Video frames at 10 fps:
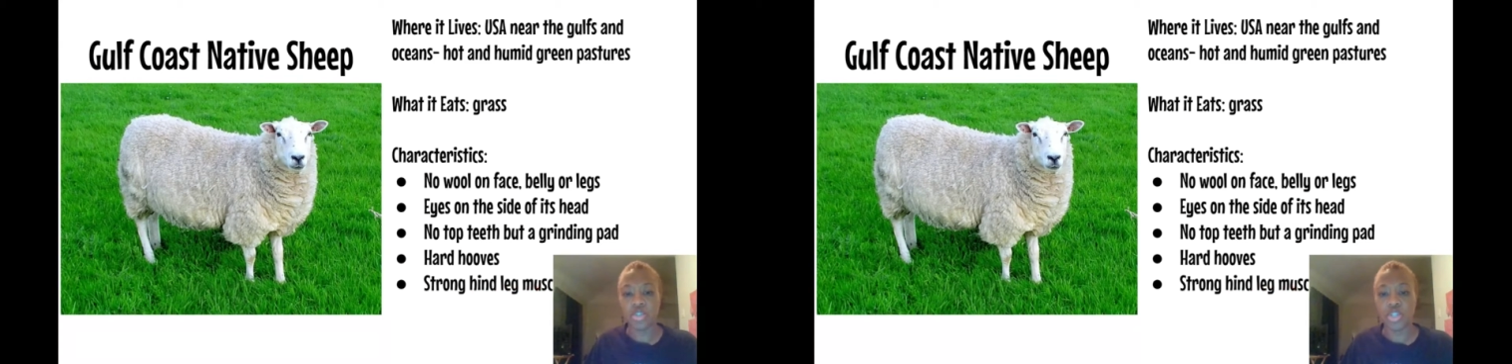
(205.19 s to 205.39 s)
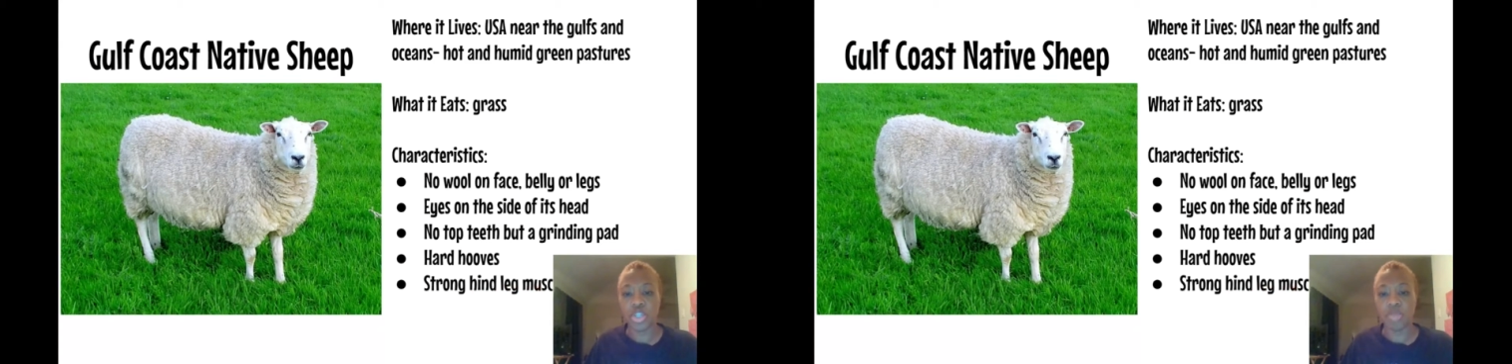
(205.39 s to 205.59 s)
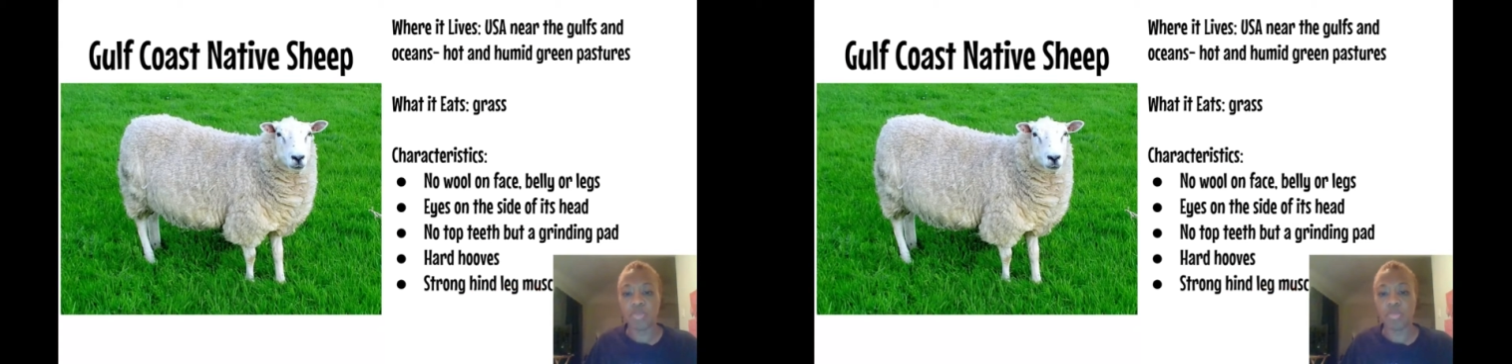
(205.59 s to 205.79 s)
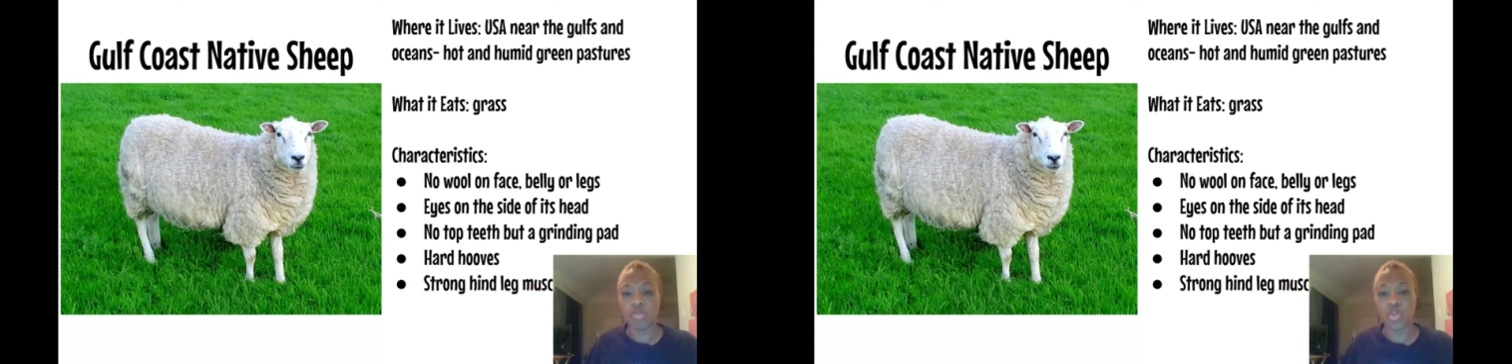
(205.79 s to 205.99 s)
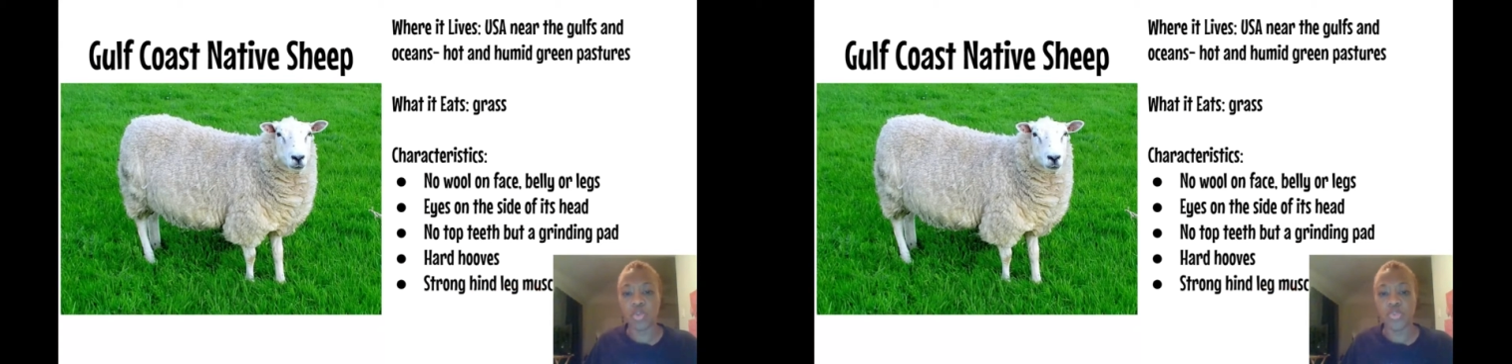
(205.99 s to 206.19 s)
sheep
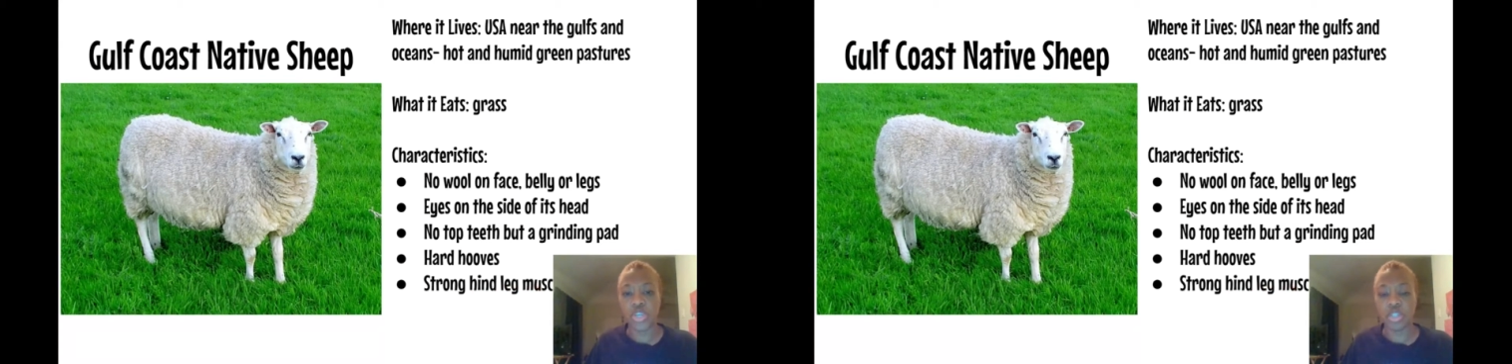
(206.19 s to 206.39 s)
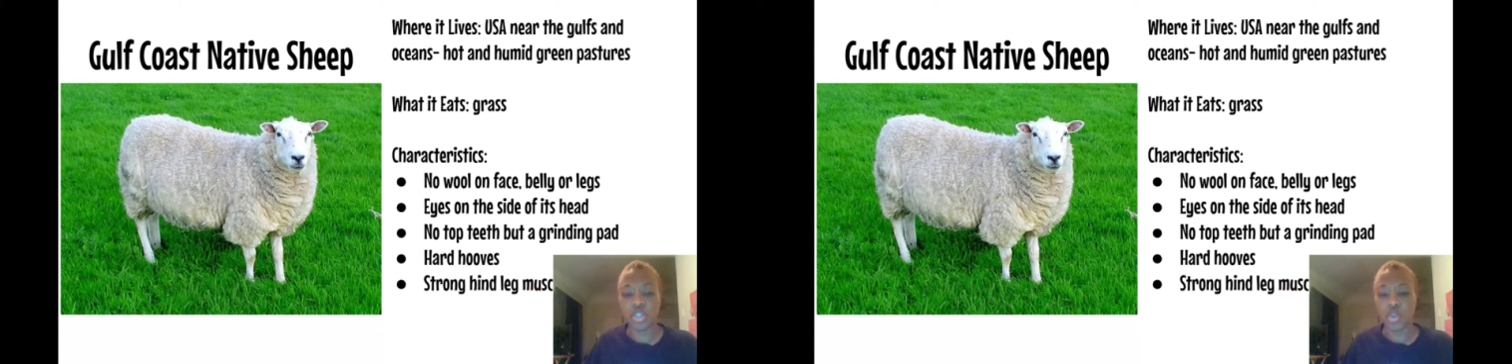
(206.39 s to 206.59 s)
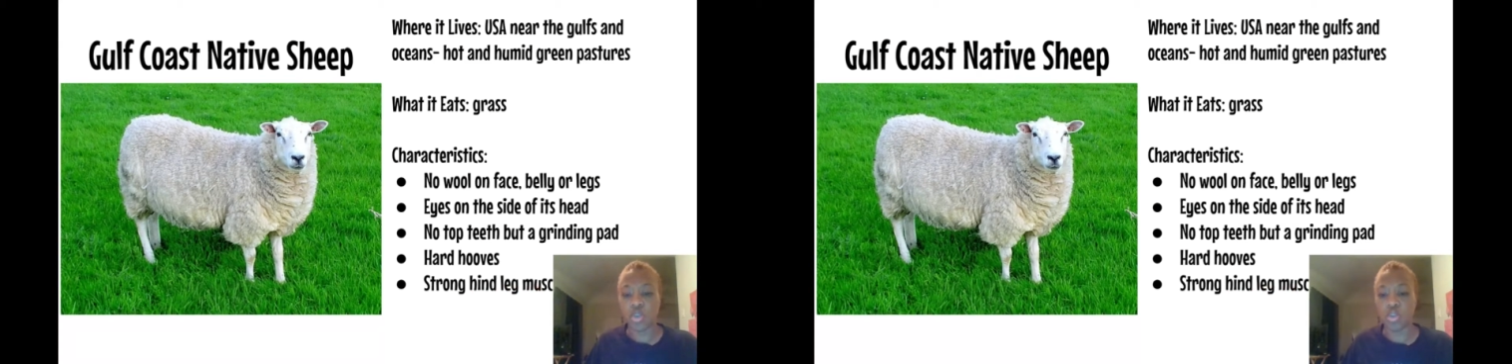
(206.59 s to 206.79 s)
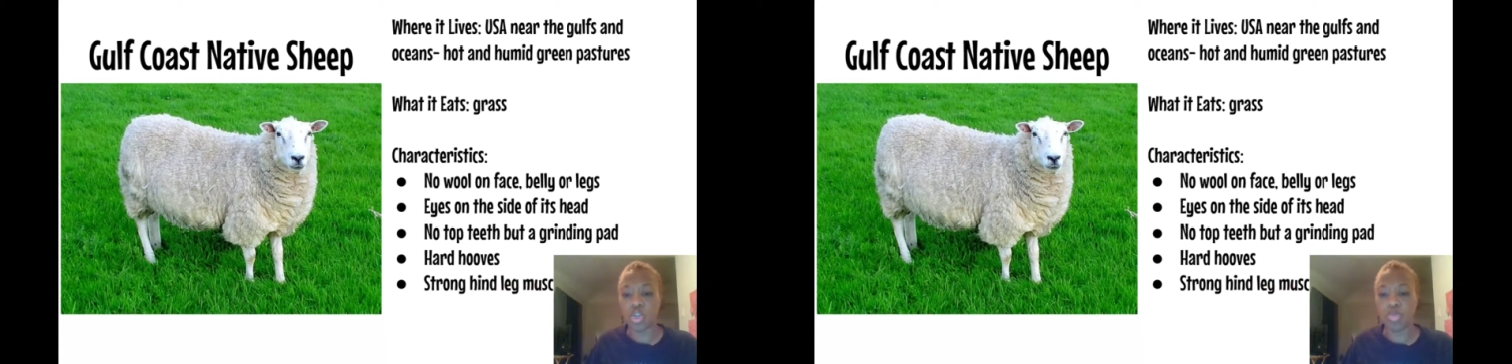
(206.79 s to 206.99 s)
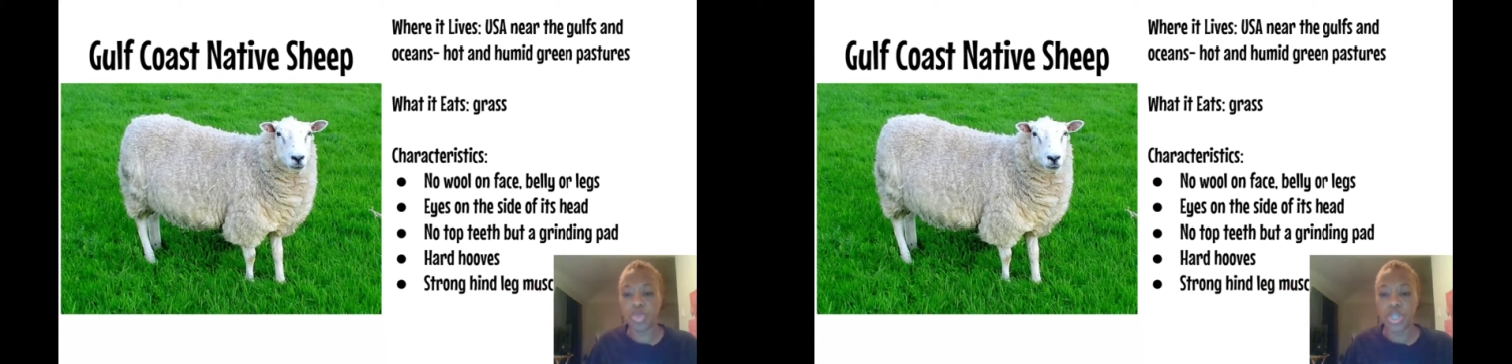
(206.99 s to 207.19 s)
move into a
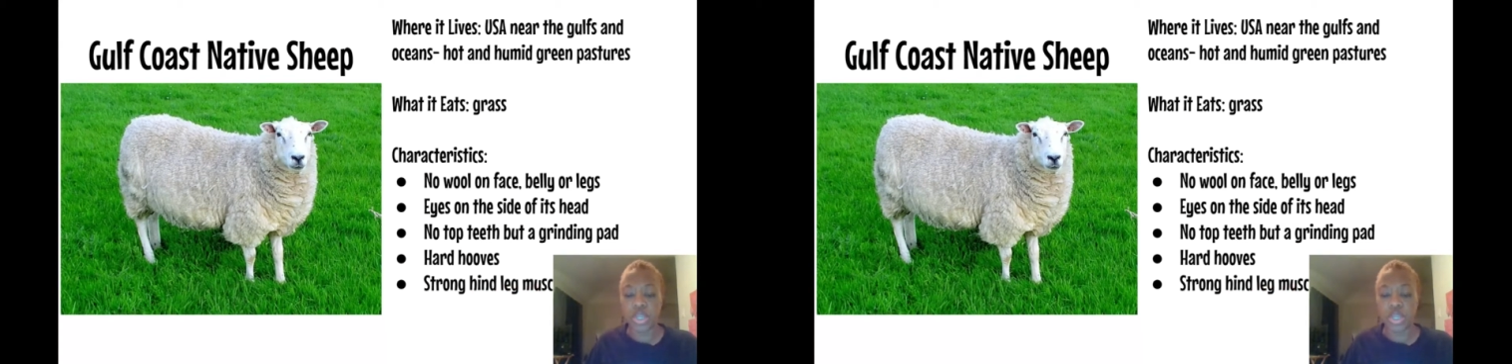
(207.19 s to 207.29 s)
group.